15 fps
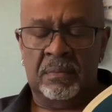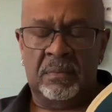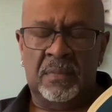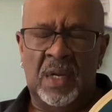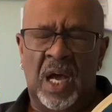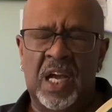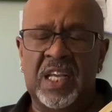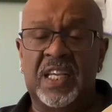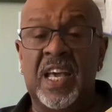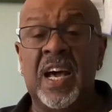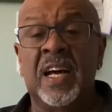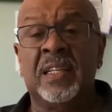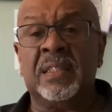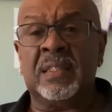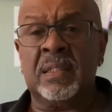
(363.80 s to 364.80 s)
I
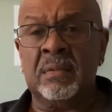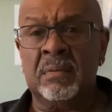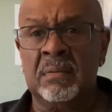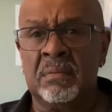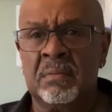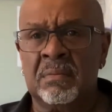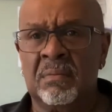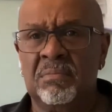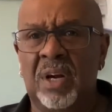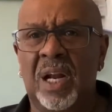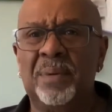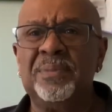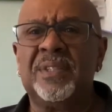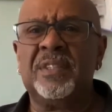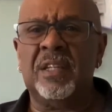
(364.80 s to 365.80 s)
guess, but I'm
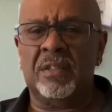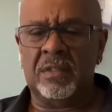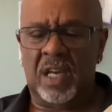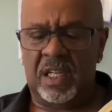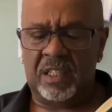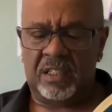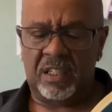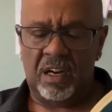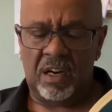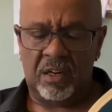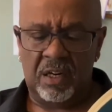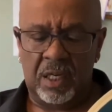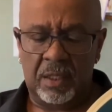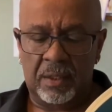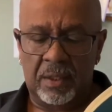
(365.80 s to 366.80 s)
still not sorry.
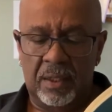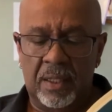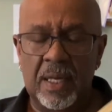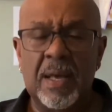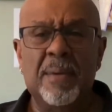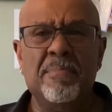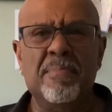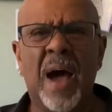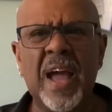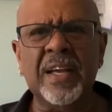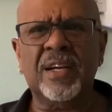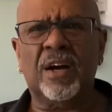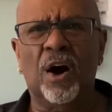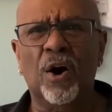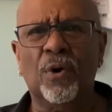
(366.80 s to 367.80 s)

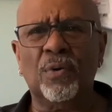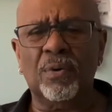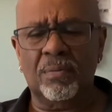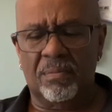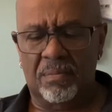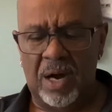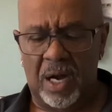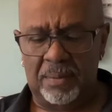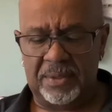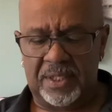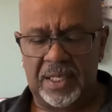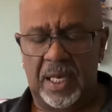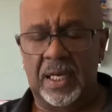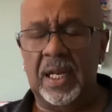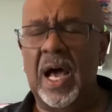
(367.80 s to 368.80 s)
Mango, Mom
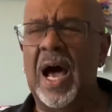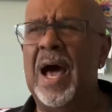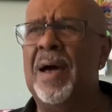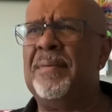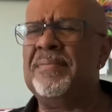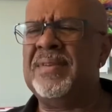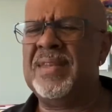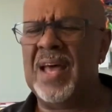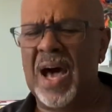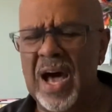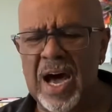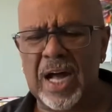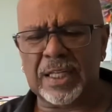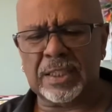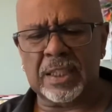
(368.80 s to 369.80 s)
said. I'm
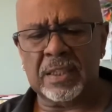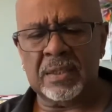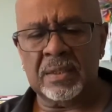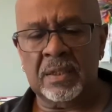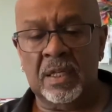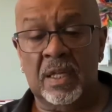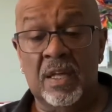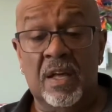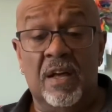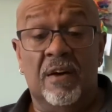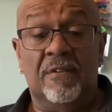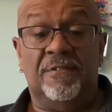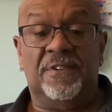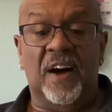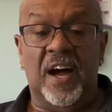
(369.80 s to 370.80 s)
not!
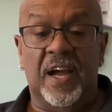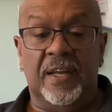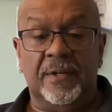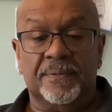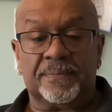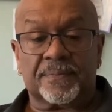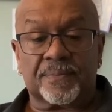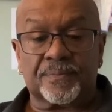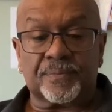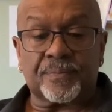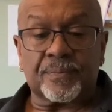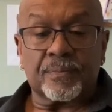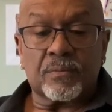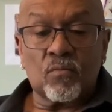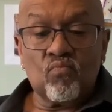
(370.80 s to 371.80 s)
Fine.
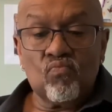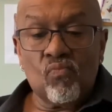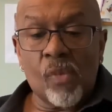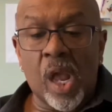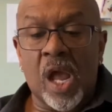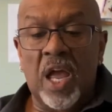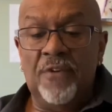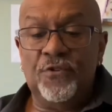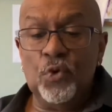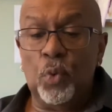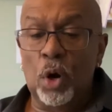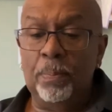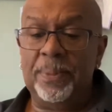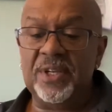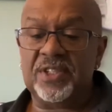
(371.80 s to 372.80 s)
If you
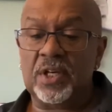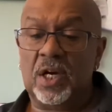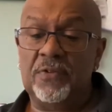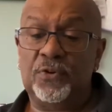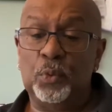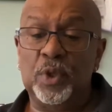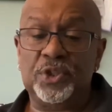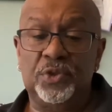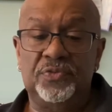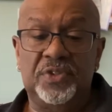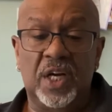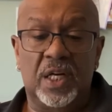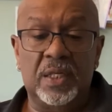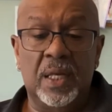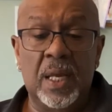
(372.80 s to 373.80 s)
won't be sorry for what you've
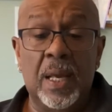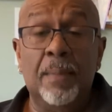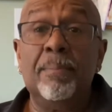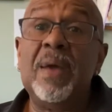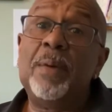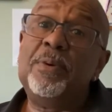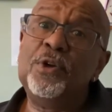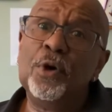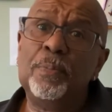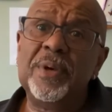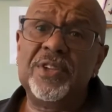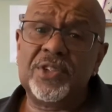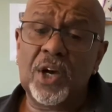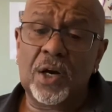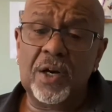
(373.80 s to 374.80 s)
done, maybe you'll be
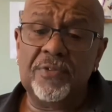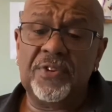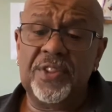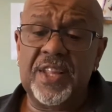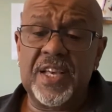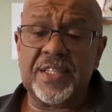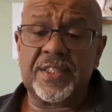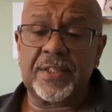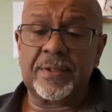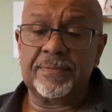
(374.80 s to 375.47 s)
sorry for this.